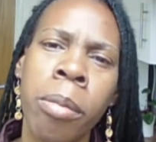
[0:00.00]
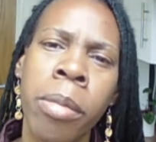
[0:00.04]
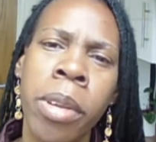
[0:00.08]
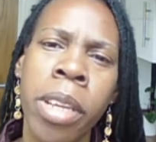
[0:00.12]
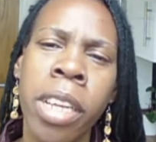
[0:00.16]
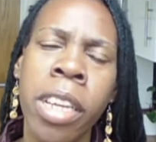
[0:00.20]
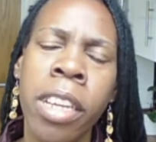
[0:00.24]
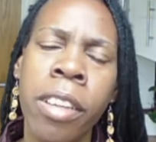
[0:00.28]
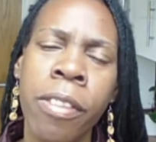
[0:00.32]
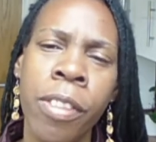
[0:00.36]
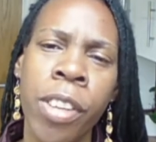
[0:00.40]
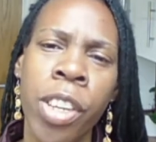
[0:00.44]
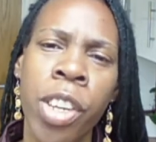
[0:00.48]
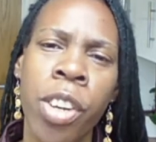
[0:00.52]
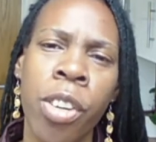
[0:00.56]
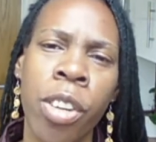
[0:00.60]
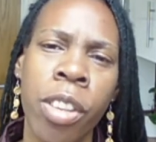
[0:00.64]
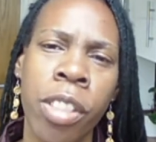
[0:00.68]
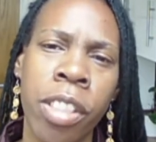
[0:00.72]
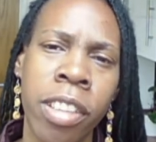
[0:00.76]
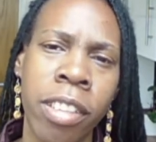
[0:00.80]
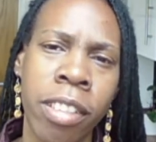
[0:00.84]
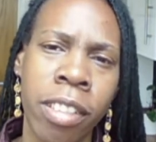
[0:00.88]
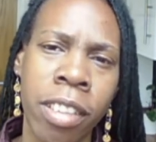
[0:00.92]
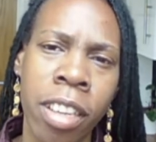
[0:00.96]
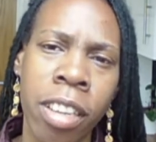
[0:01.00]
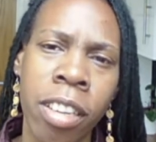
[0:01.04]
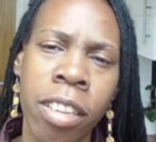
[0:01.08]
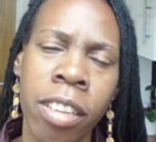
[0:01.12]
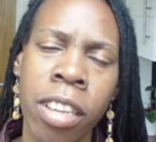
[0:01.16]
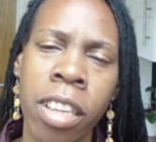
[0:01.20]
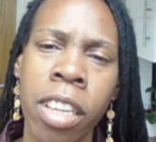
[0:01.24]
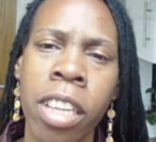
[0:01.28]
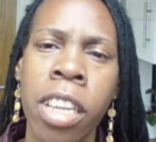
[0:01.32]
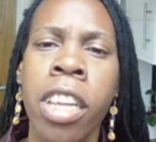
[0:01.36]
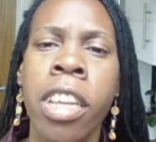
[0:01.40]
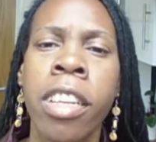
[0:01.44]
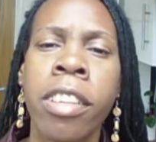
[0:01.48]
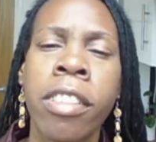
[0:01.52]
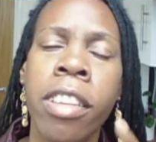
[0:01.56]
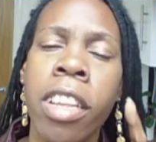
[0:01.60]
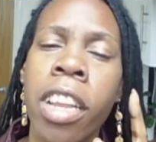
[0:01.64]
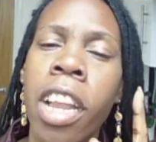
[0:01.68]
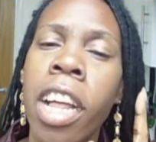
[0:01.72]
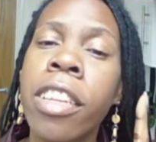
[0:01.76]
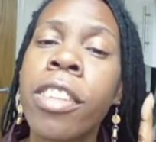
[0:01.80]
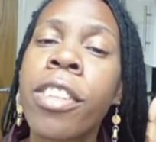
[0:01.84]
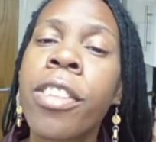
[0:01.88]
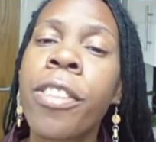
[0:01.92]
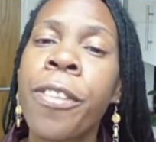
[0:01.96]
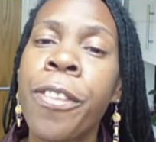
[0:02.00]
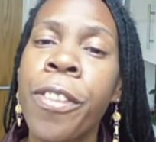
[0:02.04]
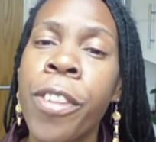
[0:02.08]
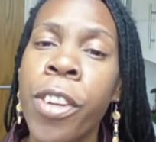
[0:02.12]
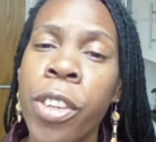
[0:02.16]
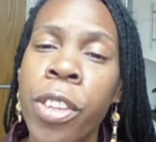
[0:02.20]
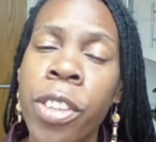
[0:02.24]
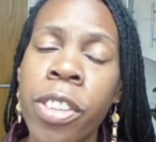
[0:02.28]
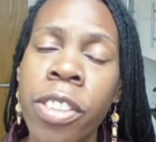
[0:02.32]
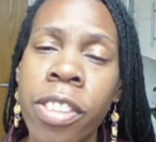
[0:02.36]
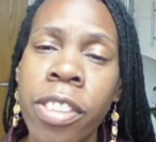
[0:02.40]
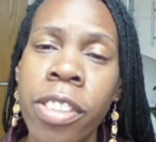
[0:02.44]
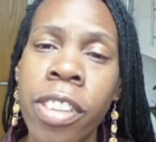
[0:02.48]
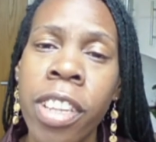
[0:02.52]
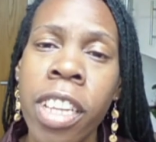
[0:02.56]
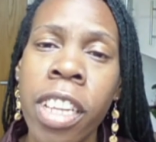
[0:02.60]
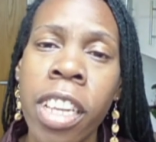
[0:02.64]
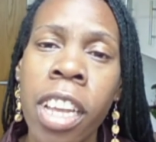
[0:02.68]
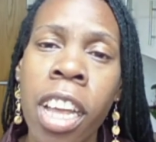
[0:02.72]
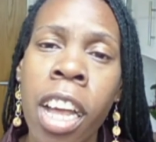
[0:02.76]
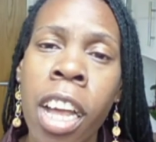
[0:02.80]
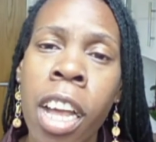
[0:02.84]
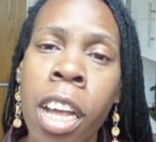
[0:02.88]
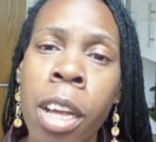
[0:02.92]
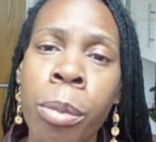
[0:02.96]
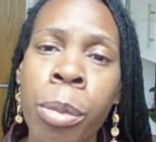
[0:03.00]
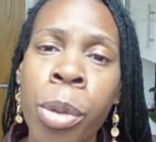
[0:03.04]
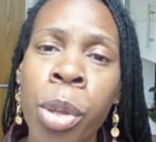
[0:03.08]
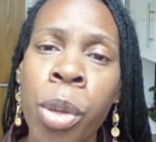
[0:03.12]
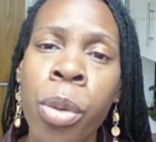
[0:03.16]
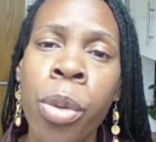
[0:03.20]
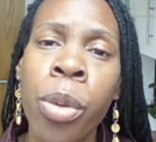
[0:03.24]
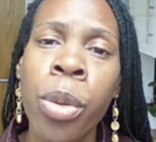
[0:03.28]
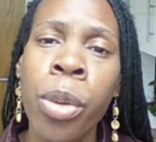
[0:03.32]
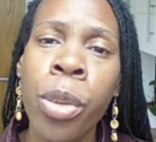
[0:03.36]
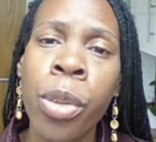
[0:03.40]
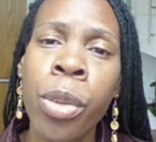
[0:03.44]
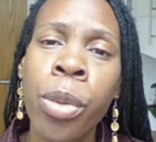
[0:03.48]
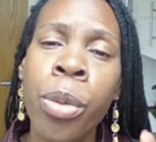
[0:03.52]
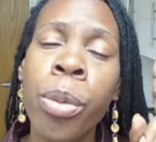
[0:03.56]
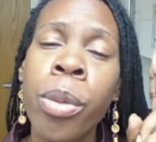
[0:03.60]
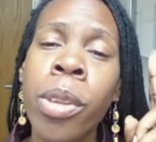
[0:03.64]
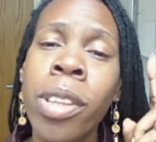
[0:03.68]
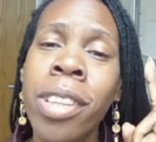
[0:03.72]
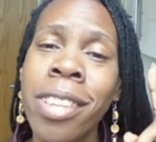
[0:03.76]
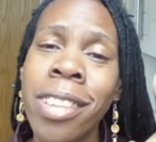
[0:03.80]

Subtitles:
living on the tongue. So that's the first thing you could do.